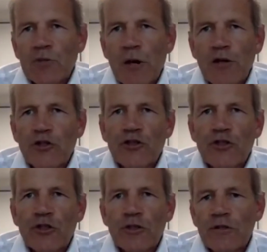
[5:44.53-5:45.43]

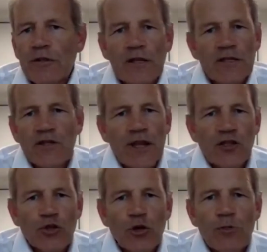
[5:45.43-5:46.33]
exposure to the
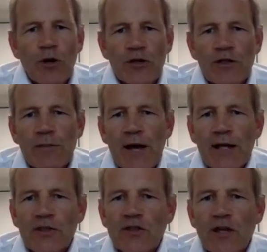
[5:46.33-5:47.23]
international commodity
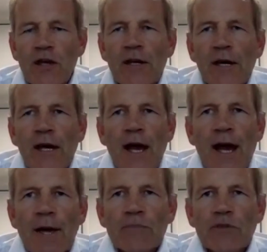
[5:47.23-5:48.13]
markets. So
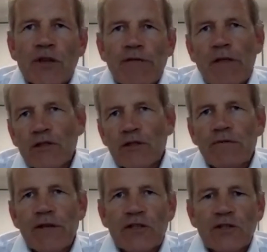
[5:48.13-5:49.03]
for
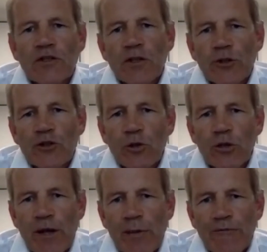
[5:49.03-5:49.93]
those investors who we
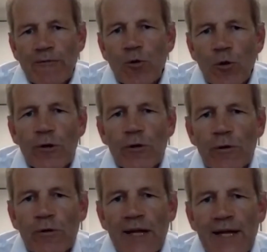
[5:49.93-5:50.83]
talked about before,
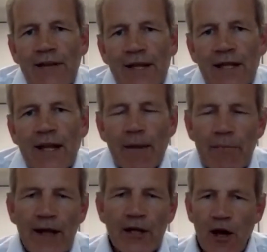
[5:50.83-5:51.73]
who need the
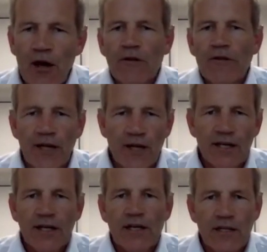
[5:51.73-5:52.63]
income, they know that they're
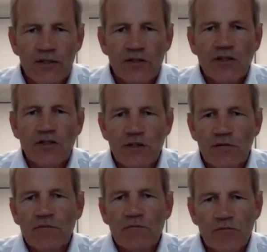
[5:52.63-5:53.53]
going to get a
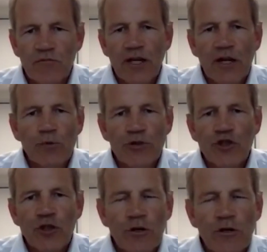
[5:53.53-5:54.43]
consistent
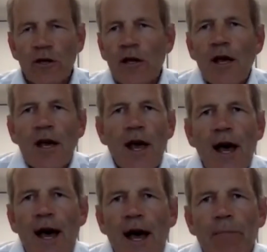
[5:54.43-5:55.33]
return,
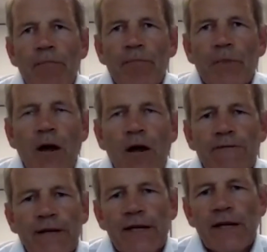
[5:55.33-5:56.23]

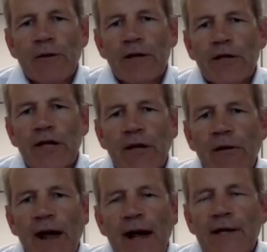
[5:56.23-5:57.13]
hopefully year in,
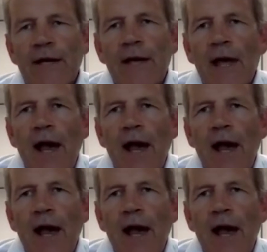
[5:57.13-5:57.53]
year out.